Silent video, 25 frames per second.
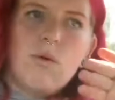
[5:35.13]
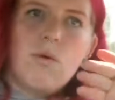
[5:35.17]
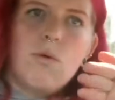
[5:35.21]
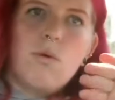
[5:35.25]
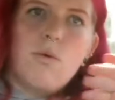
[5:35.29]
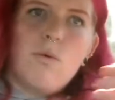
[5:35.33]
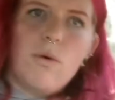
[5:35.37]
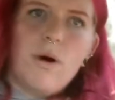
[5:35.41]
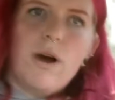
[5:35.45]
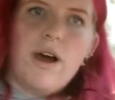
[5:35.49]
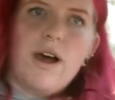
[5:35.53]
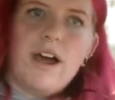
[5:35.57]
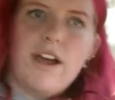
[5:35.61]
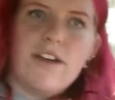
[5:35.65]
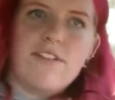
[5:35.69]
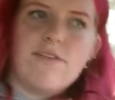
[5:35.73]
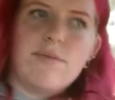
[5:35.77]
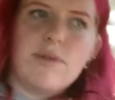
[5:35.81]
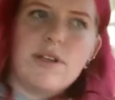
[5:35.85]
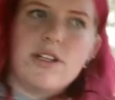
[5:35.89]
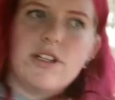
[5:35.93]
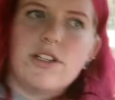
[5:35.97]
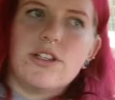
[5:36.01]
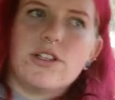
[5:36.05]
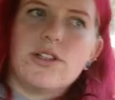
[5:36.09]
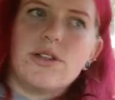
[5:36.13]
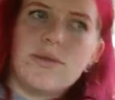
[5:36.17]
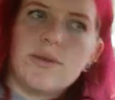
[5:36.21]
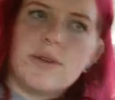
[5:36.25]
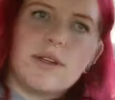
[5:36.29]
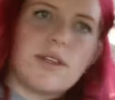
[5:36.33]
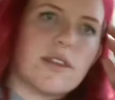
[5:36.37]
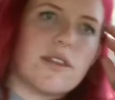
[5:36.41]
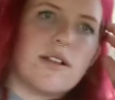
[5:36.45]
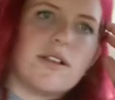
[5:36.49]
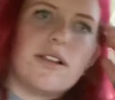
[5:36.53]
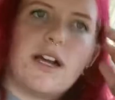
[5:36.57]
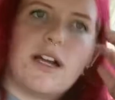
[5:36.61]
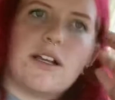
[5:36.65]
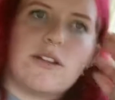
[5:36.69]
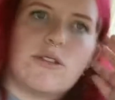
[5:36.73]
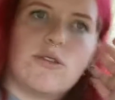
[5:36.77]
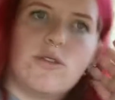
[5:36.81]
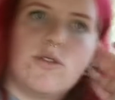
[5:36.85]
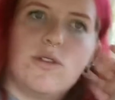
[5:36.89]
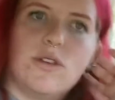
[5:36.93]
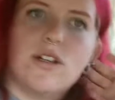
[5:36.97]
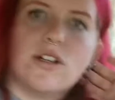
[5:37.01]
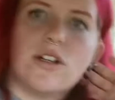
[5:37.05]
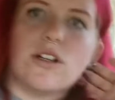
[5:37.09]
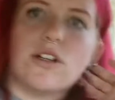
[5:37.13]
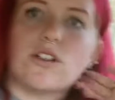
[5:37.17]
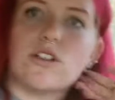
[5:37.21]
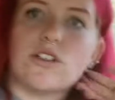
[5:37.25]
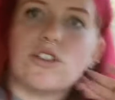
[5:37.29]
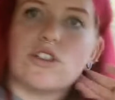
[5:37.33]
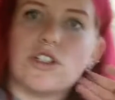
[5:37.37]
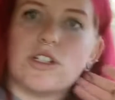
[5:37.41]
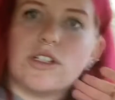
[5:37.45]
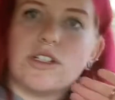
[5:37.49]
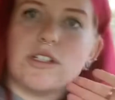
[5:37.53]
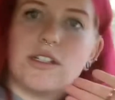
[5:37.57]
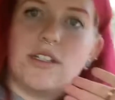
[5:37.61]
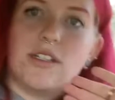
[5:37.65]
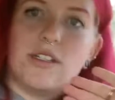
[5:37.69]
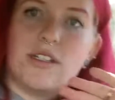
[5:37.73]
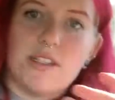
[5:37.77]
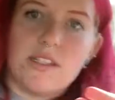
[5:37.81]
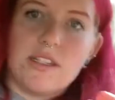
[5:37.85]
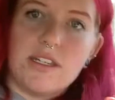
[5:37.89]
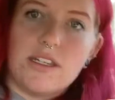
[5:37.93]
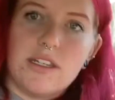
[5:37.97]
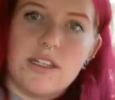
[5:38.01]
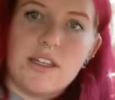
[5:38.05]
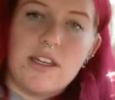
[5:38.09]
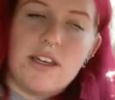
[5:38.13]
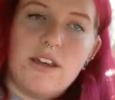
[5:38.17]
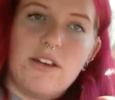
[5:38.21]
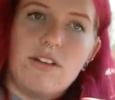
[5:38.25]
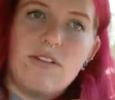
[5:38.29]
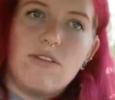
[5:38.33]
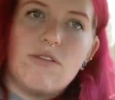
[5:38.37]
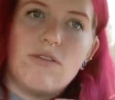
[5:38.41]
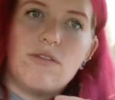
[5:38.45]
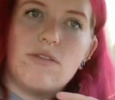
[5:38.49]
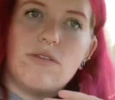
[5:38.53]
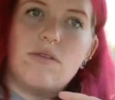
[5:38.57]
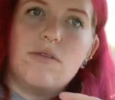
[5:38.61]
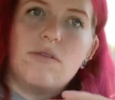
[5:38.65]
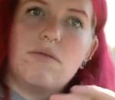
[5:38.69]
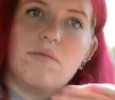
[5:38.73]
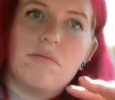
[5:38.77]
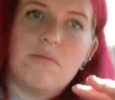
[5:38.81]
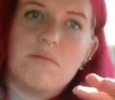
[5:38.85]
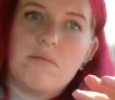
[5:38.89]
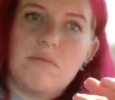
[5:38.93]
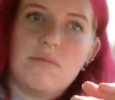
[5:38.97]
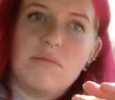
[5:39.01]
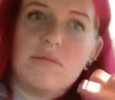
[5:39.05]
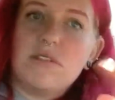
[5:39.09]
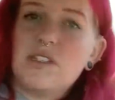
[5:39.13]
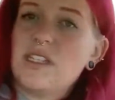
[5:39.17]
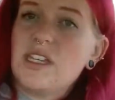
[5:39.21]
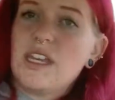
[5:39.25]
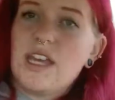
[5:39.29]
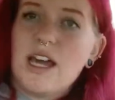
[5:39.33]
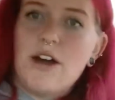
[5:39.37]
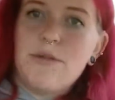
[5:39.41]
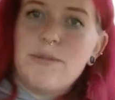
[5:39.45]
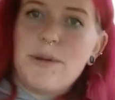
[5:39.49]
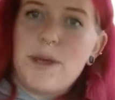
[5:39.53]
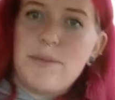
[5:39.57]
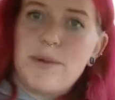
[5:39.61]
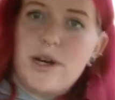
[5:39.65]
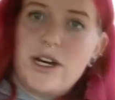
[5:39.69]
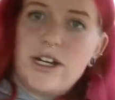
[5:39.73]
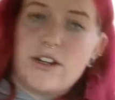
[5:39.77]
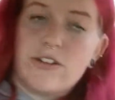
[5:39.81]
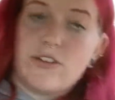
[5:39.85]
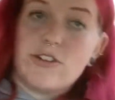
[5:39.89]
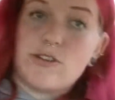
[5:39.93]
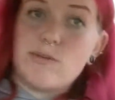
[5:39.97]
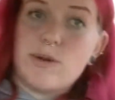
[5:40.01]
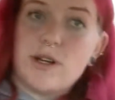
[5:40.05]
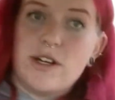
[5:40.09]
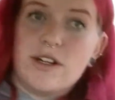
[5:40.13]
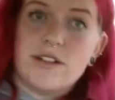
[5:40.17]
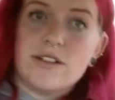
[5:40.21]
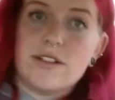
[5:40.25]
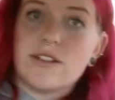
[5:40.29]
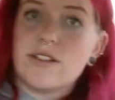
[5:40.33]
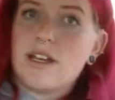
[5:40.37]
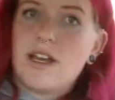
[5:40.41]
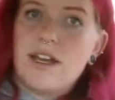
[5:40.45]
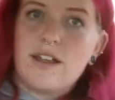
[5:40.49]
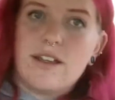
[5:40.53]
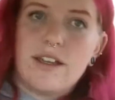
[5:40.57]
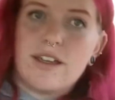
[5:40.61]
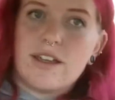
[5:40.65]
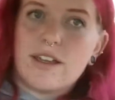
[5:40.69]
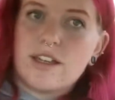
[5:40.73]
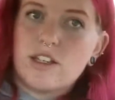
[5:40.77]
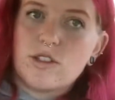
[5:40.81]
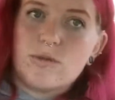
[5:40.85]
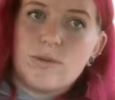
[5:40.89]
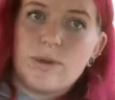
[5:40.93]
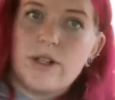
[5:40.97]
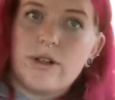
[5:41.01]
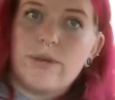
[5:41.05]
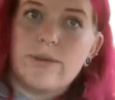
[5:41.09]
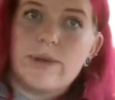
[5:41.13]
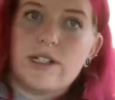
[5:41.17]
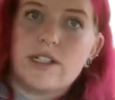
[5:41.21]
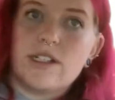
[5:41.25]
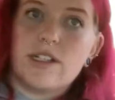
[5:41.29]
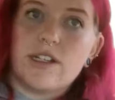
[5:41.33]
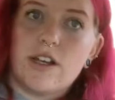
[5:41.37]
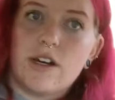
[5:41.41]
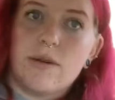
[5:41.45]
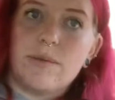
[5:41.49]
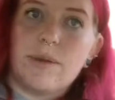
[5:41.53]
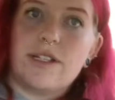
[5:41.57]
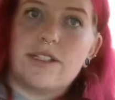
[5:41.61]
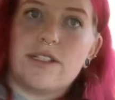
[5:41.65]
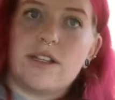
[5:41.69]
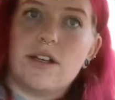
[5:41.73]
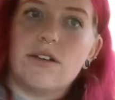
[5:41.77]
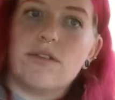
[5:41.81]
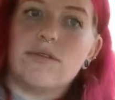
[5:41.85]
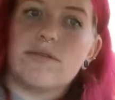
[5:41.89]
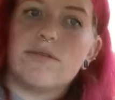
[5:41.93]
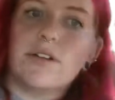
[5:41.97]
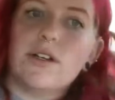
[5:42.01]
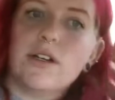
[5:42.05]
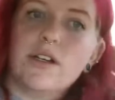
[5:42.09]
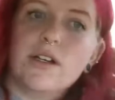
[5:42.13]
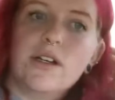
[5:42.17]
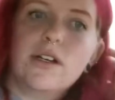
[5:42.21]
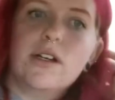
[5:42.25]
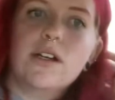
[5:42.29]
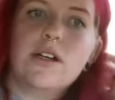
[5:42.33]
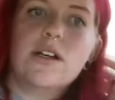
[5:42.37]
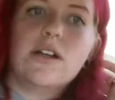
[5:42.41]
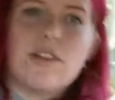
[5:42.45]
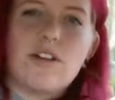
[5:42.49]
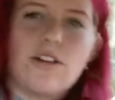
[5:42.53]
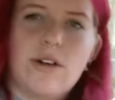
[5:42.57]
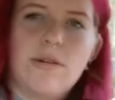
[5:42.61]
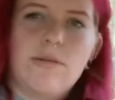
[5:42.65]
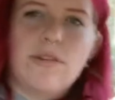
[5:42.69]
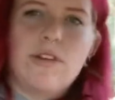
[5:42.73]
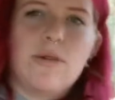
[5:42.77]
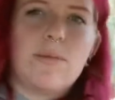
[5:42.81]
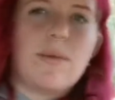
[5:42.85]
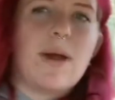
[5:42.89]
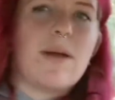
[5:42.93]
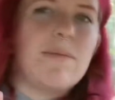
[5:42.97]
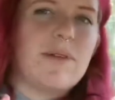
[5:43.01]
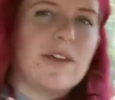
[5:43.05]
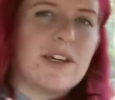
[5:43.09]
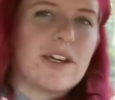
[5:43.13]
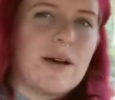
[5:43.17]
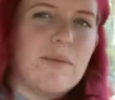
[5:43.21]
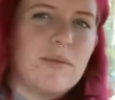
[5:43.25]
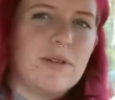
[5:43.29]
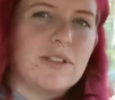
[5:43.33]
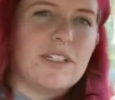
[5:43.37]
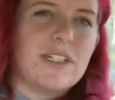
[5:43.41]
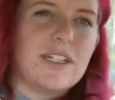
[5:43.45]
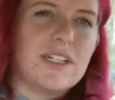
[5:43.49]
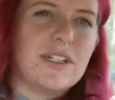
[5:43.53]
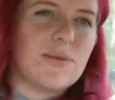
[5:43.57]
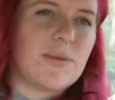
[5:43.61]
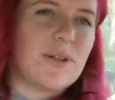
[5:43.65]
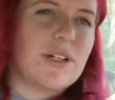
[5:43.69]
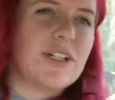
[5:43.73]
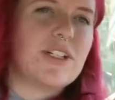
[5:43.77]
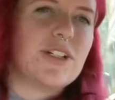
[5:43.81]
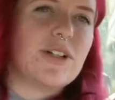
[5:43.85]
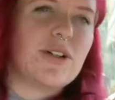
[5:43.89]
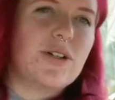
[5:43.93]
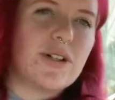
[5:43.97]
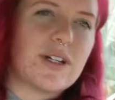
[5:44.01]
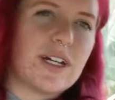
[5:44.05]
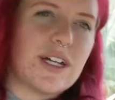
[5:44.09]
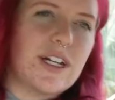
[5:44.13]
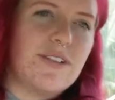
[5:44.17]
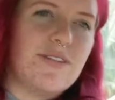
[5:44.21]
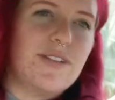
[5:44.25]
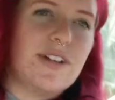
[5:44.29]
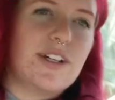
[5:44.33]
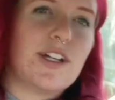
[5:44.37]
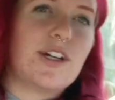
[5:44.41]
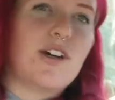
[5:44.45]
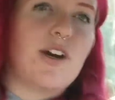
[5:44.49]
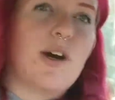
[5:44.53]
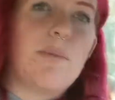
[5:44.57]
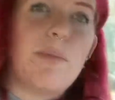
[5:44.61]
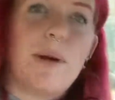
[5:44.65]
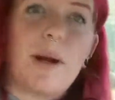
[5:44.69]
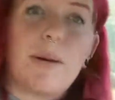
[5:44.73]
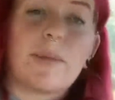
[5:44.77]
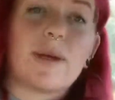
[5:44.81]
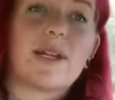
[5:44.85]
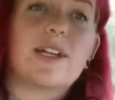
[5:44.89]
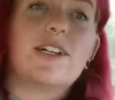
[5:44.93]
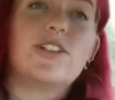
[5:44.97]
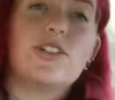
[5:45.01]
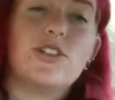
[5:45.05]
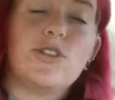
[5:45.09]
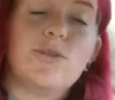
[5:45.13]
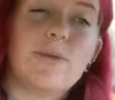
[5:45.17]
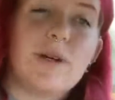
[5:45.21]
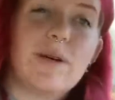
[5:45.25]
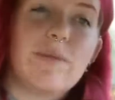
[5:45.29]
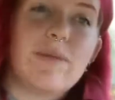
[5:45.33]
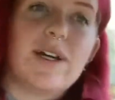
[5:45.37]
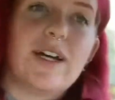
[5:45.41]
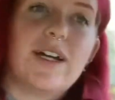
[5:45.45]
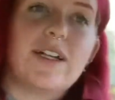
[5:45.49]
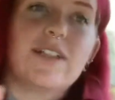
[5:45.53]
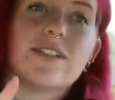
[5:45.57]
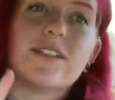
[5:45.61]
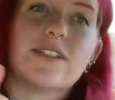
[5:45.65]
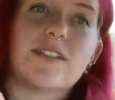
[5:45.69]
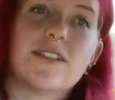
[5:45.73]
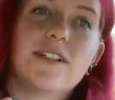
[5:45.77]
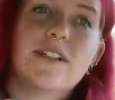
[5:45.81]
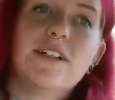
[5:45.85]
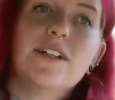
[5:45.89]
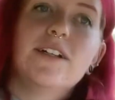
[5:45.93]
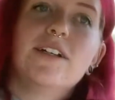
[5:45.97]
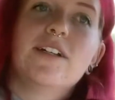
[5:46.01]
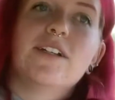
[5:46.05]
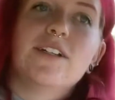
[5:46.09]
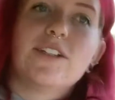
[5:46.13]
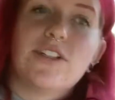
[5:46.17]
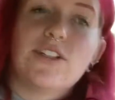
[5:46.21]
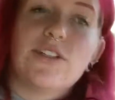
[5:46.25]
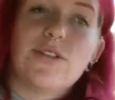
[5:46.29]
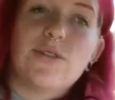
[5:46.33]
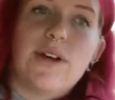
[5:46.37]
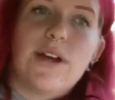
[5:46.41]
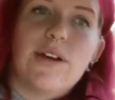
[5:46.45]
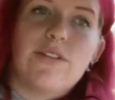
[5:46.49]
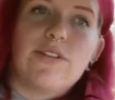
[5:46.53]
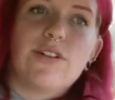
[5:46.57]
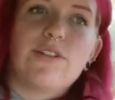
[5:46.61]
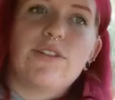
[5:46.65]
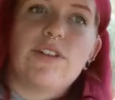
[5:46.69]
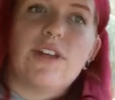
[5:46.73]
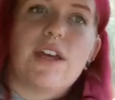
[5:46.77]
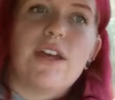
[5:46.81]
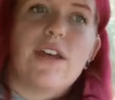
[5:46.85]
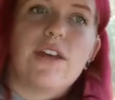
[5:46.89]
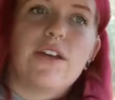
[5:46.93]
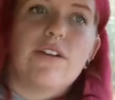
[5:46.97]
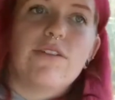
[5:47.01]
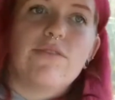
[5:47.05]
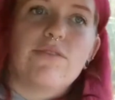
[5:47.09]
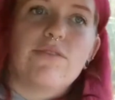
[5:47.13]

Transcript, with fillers: what I've been doing the last two years just to see if see how my body responds. I like experimenting on myself. There, there might be a couple days where I don't get a video up, but I'm gonna do my best to do every day of